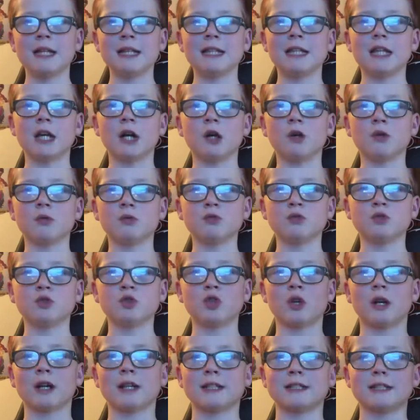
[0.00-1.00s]
they'll
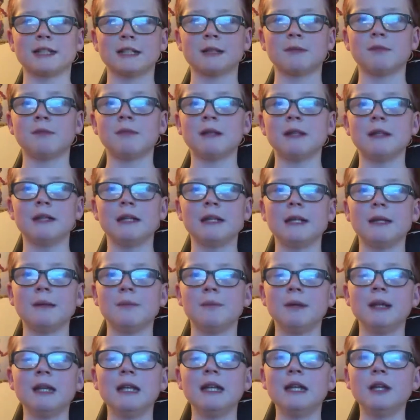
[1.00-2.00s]
drastically
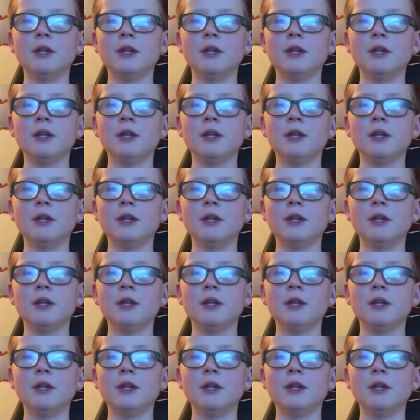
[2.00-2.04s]
be